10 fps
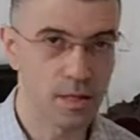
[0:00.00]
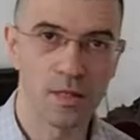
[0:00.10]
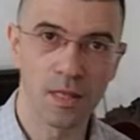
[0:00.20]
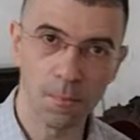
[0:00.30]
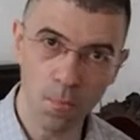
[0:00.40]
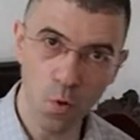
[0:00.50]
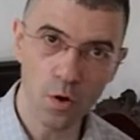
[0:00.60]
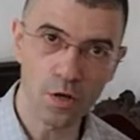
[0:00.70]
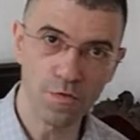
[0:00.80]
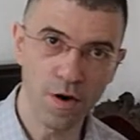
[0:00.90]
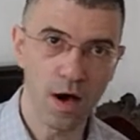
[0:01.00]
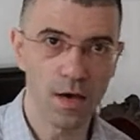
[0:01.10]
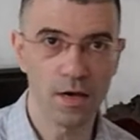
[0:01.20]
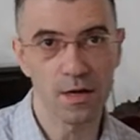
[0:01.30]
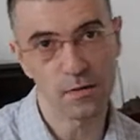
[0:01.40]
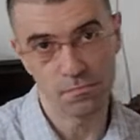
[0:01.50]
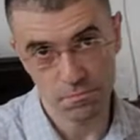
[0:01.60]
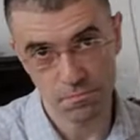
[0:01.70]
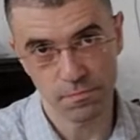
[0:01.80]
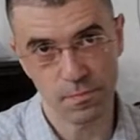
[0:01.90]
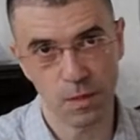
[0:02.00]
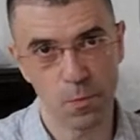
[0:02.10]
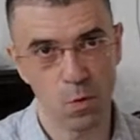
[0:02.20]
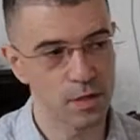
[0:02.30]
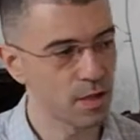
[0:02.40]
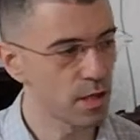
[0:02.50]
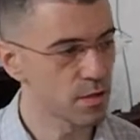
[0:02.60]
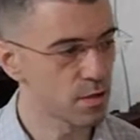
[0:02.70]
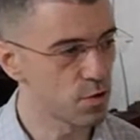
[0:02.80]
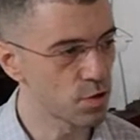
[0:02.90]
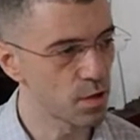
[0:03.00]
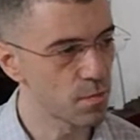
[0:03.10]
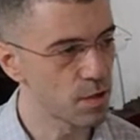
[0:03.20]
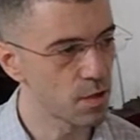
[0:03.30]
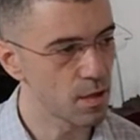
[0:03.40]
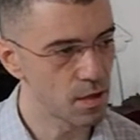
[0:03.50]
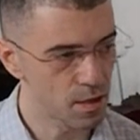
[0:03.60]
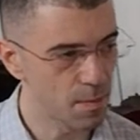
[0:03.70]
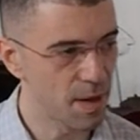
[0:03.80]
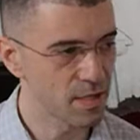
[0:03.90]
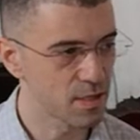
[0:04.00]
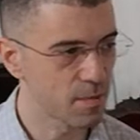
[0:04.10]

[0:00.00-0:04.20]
The more you fire, the more intense the treatment, the better.